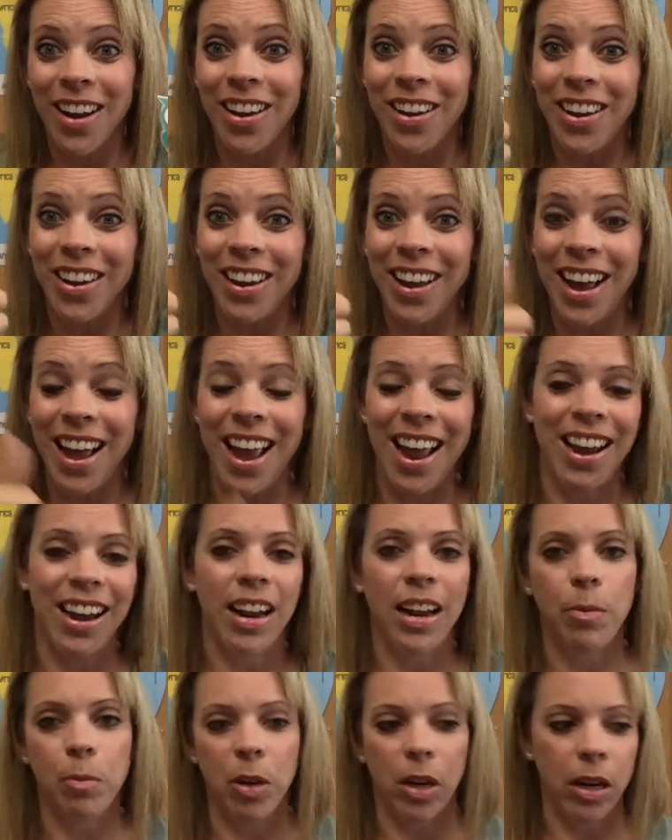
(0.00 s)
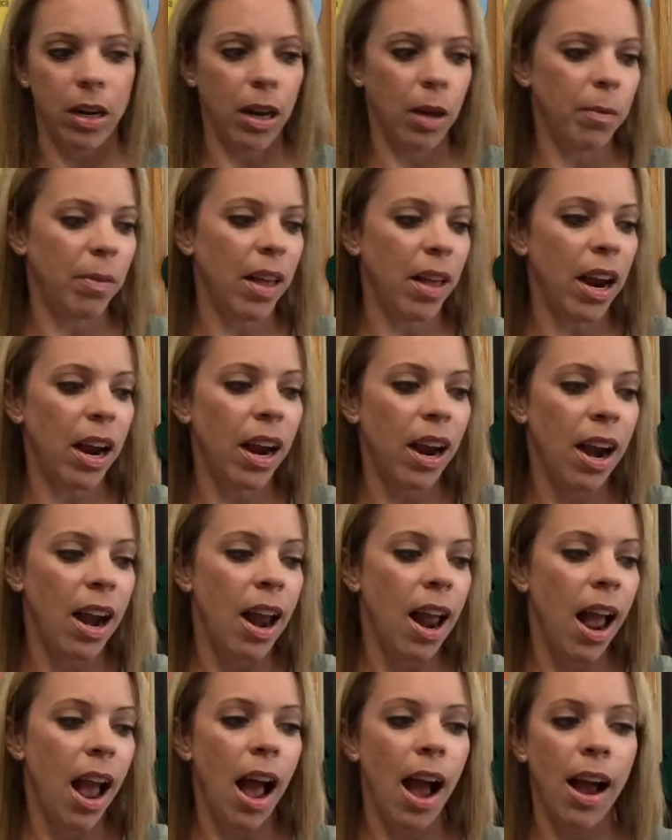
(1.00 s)
Good. And put it up there.
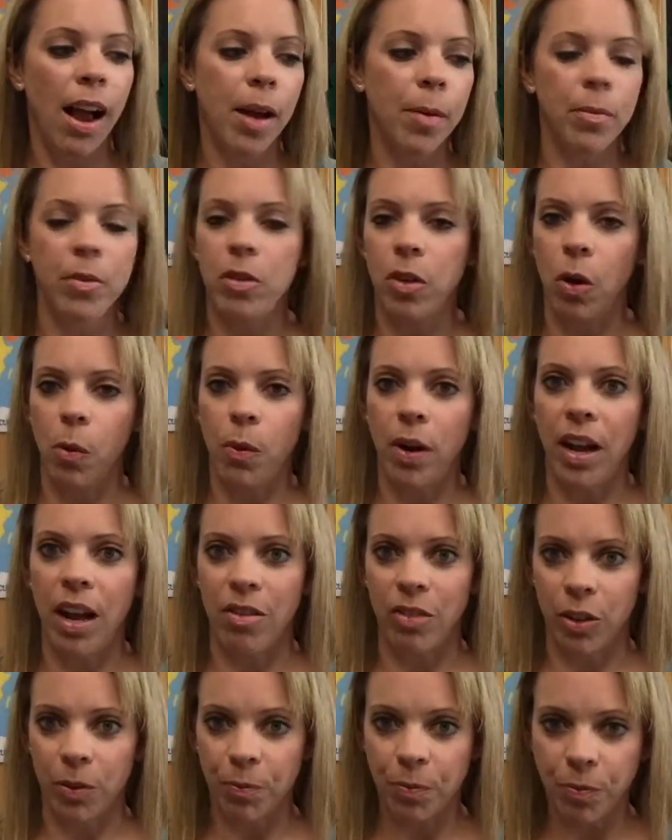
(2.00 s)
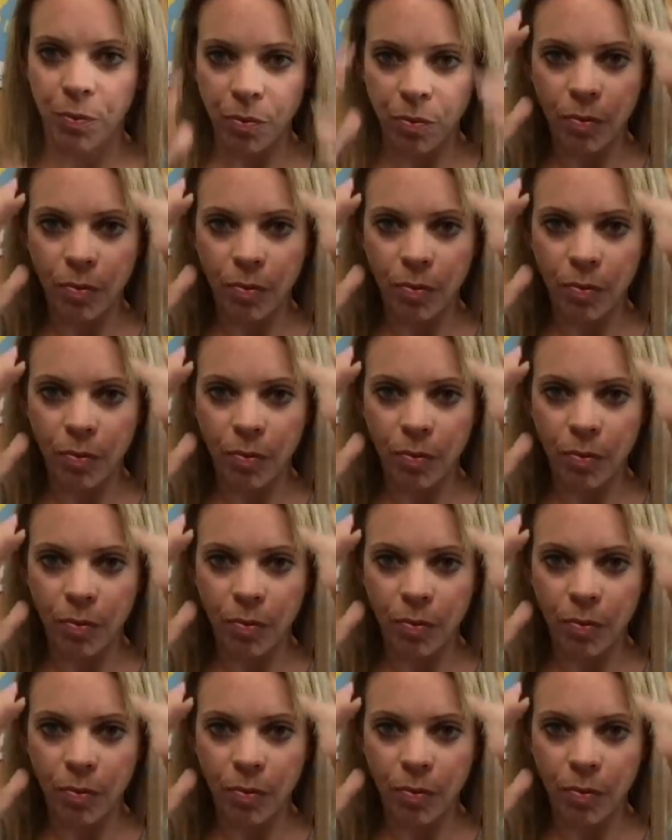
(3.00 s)
So whatever.